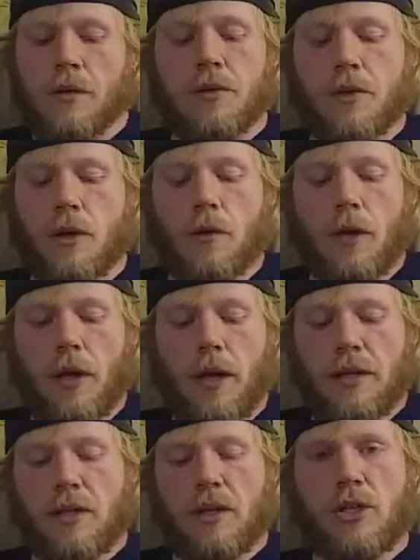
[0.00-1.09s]
So the
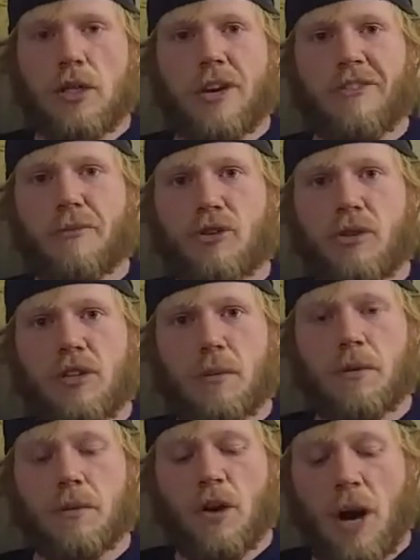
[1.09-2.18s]
SHTF
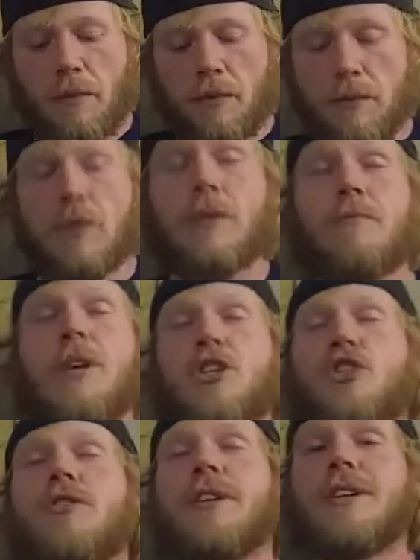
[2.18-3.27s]

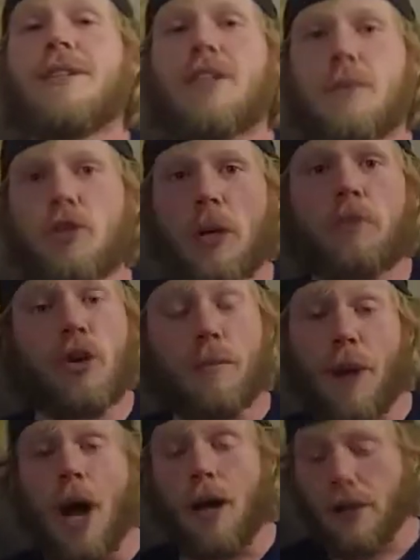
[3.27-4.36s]
Mystery
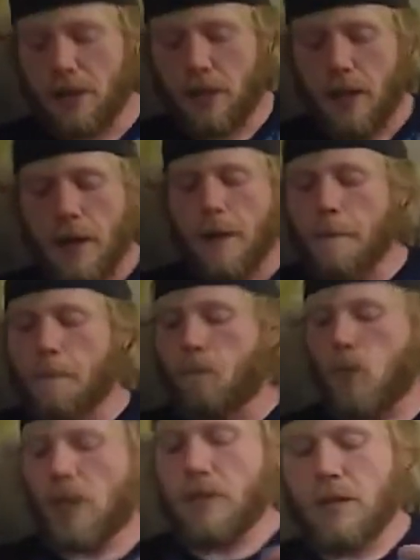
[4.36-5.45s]
Subscription Box
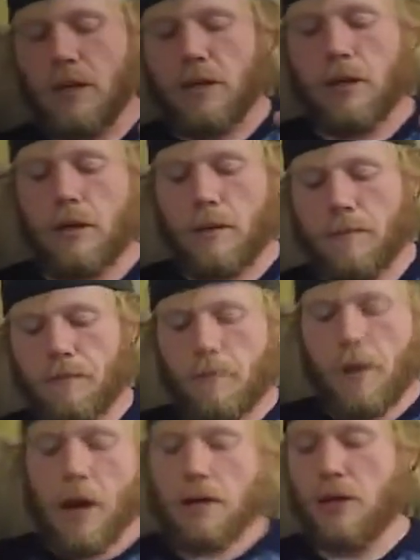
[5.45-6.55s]
is a
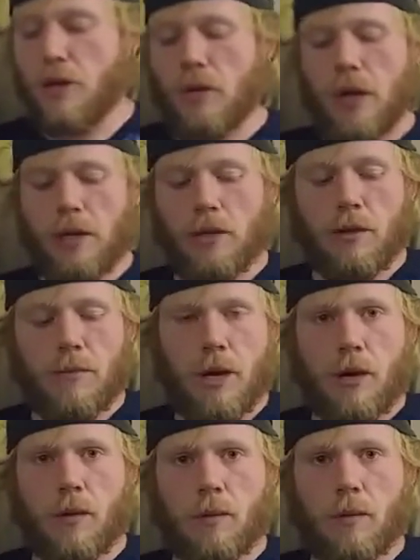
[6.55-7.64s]
box that you get in the
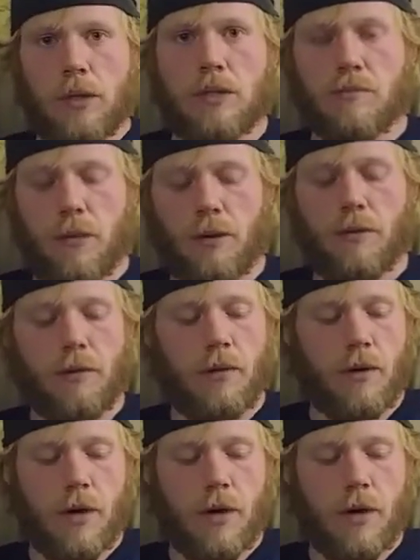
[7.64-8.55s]
mail once a month.